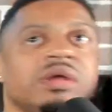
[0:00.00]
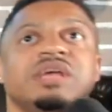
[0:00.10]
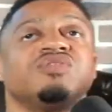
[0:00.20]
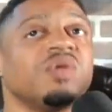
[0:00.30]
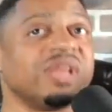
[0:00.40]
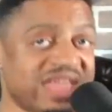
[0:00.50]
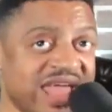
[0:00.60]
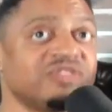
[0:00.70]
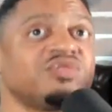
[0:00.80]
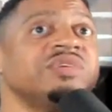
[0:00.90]
It's going to
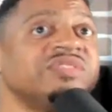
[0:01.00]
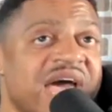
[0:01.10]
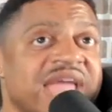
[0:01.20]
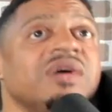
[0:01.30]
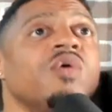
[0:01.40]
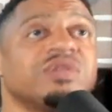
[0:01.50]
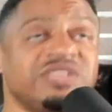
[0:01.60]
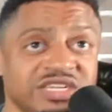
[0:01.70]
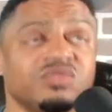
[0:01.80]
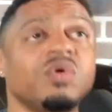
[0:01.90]
cancel his night.
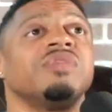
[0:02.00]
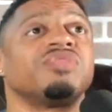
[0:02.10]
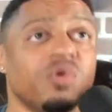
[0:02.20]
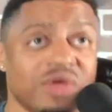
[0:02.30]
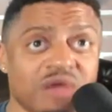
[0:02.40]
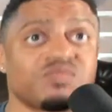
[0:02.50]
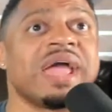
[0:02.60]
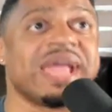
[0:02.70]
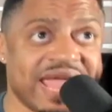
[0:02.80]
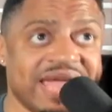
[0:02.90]
Ortiz going to throw that
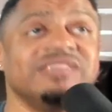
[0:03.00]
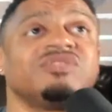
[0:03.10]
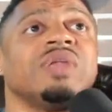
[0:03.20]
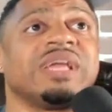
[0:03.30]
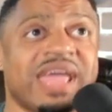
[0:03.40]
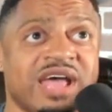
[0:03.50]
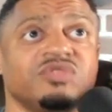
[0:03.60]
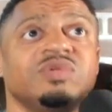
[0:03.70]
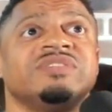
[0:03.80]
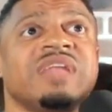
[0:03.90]
right hand. It's going to
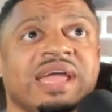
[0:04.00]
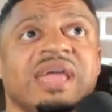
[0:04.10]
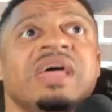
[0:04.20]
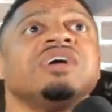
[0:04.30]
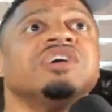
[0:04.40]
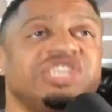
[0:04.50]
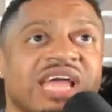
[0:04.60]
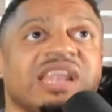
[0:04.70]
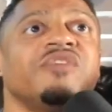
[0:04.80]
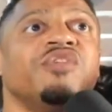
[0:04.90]
cancel his night. Good
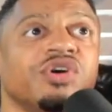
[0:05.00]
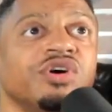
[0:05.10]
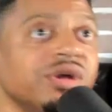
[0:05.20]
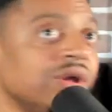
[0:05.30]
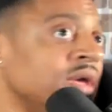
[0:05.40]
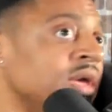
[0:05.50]
check left hook, Hook.